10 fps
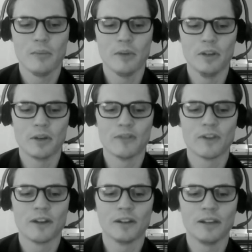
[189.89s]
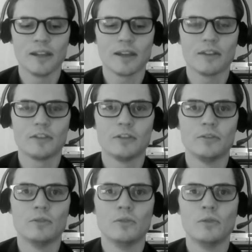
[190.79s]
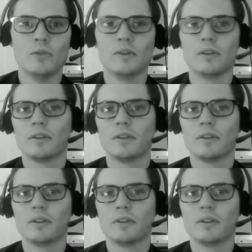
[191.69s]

But you can find a link to